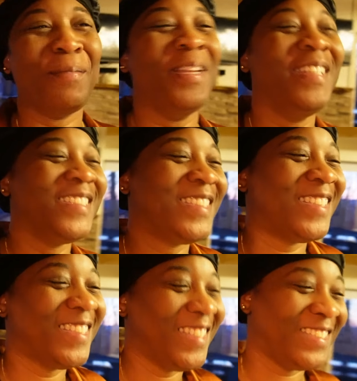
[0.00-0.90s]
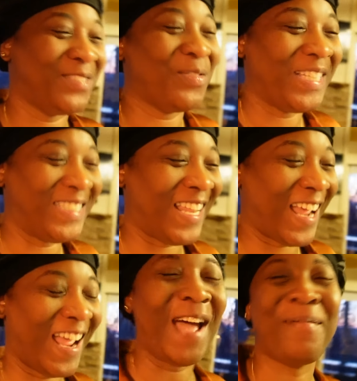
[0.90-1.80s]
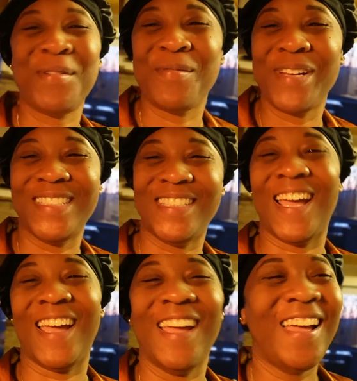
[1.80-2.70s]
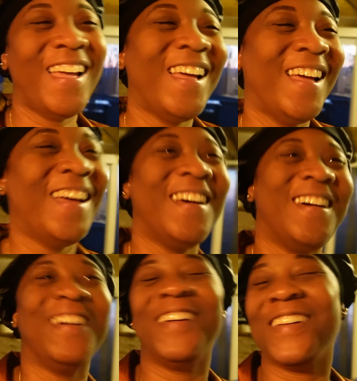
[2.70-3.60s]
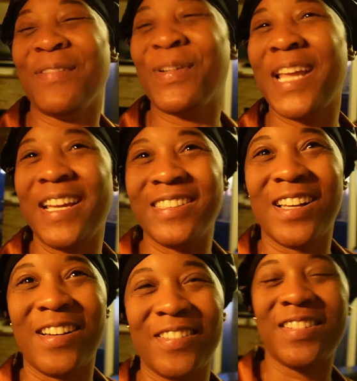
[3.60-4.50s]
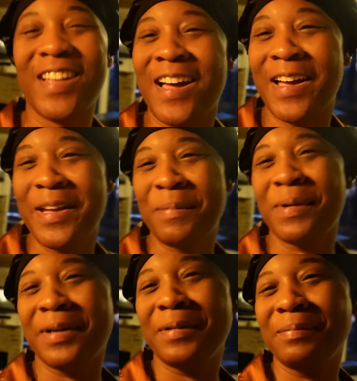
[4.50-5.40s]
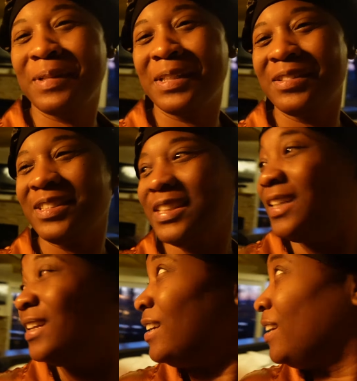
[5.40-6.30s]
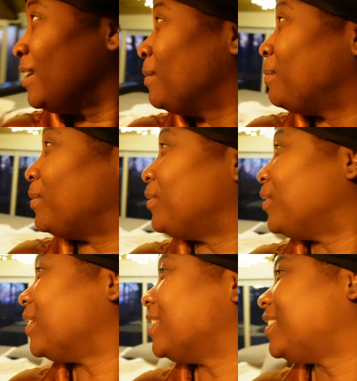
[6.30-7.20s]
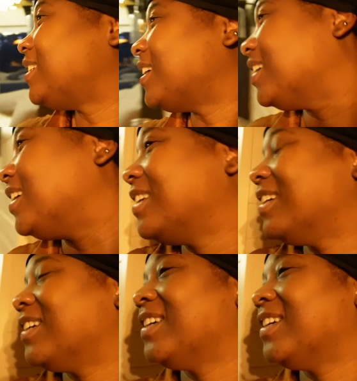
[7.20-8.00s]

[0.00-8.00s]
but it's, Wednesday. Happy Wednesday. Oh, got my days off. I am up, as you see, before the sun